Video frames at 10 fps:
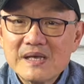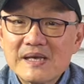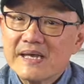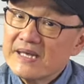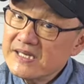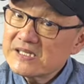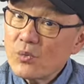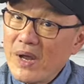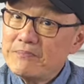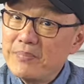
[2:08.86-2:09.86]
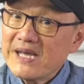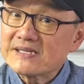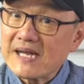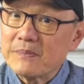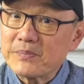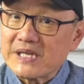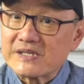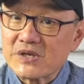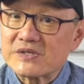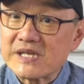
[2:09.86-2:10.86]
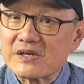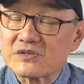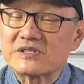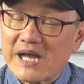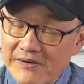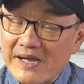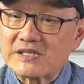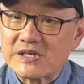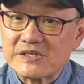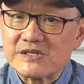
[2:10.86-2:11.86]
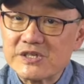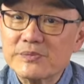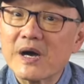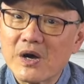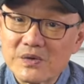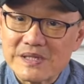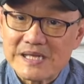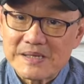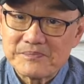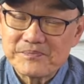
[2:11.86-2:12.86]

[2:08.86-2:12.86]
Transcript: It is a web-based company, so sells direct to consumer only.